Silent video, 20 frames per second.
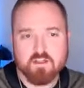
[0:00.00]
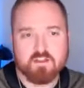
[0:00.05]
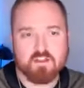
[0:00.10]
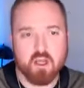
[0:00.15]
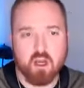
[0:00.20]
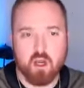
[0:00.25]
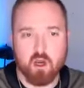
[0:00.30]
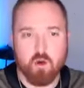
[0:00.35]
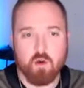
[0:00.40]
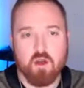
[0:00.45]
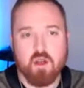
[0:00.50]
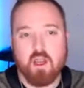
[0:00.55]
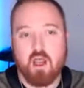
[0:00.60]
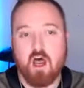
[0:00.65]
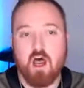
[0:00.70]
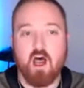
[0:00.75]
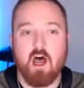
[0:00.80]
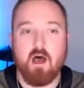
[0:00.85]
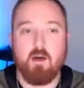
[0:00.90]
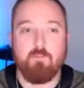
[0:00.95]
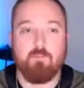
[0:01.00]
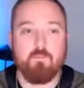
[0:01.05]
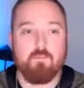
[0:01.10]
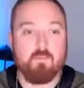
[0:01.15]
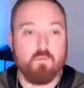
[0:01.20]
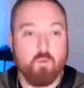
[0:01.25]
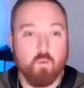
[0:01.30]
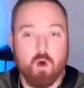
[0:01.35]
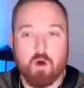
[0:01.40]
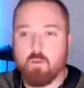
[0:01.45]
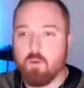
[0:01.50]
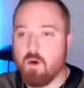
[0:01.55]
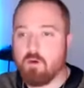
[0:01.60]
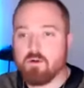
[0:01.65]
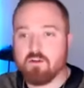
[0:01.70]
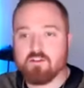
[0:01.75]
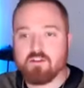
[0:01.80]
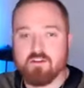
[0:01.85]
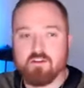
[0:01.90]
So um, what what we'll